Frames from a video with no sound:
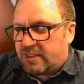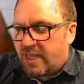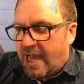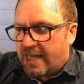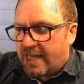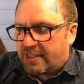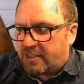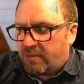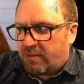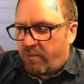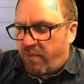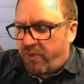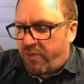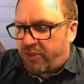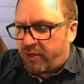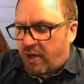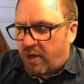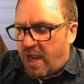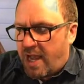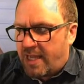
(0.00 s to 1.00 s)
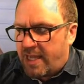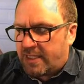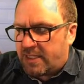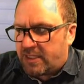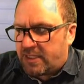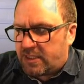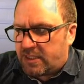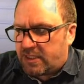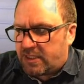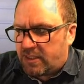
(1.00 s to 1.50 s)
got some
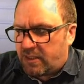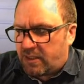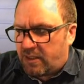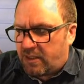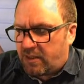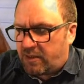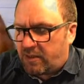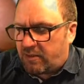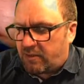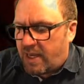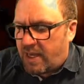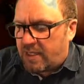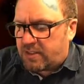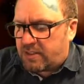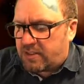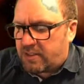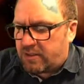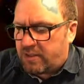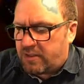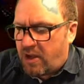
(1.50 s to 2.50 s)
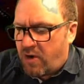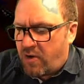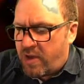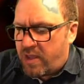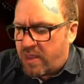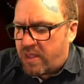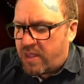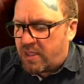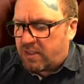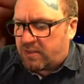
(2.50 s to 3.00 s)
thrust. The thrust is
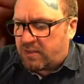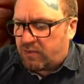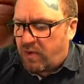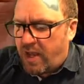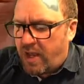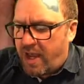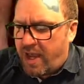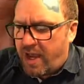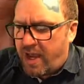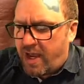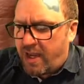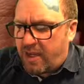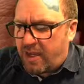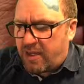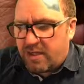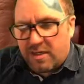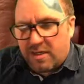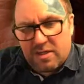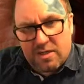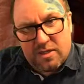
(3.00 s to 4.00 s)
going this way.